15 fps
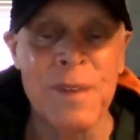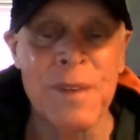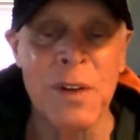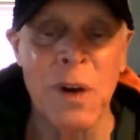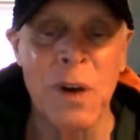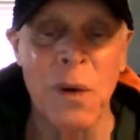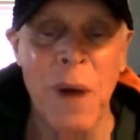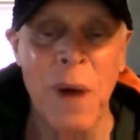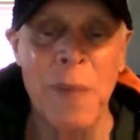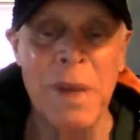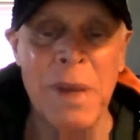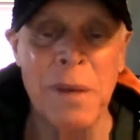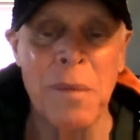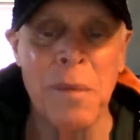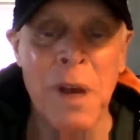you know, I
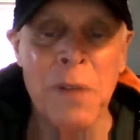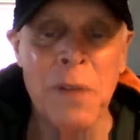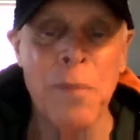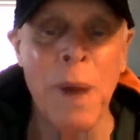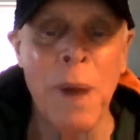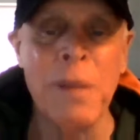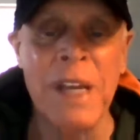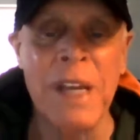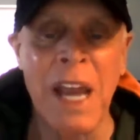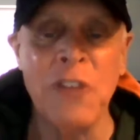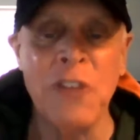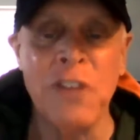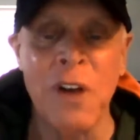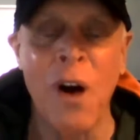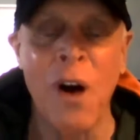mean,
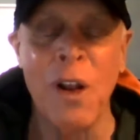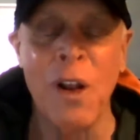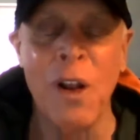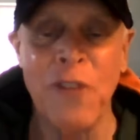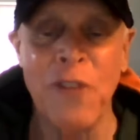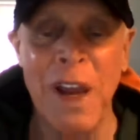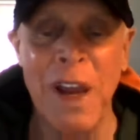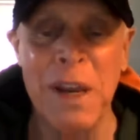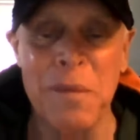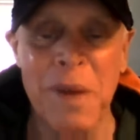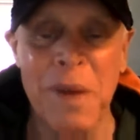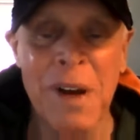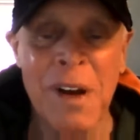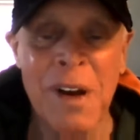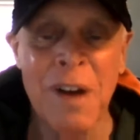publication Hall of Fame
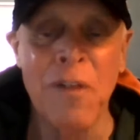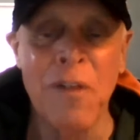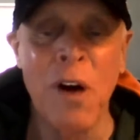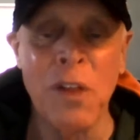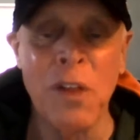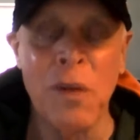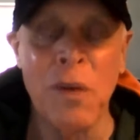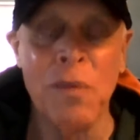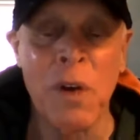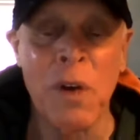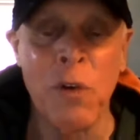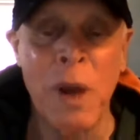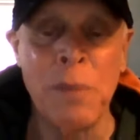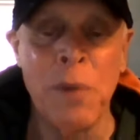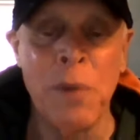of all the
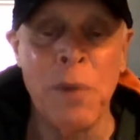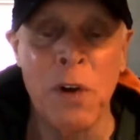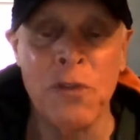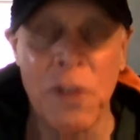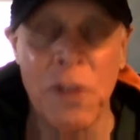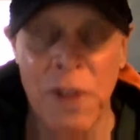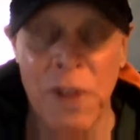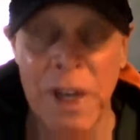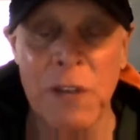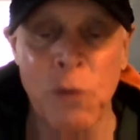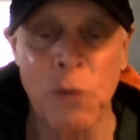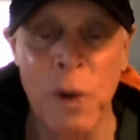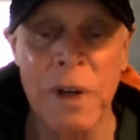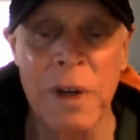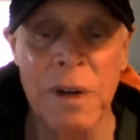great books that he's
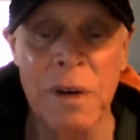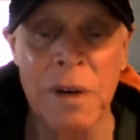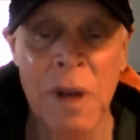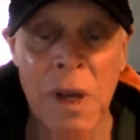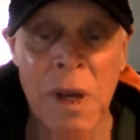written.